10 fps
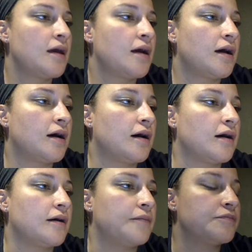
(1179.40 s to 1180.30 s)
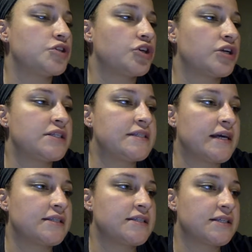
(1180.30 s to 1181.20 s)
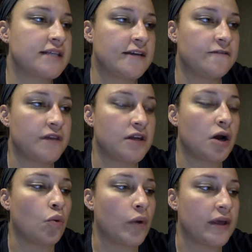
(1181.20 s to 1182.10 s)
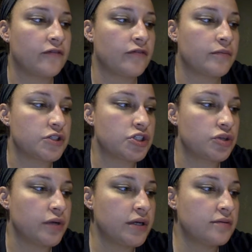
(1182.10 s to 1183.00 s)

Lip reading: So you're going to stand 6 to 8 feet away from the student.